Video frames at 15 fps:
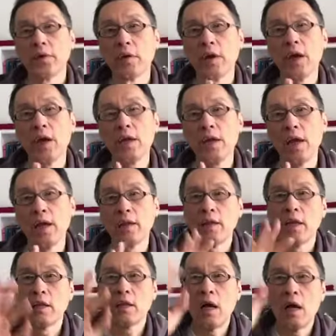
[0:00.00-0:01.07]
Okay, and
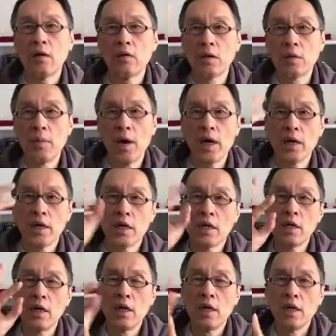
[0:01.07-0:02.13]
then how the
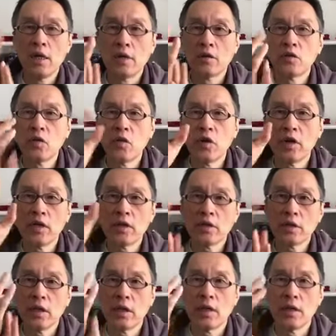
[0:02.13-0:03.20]
body joints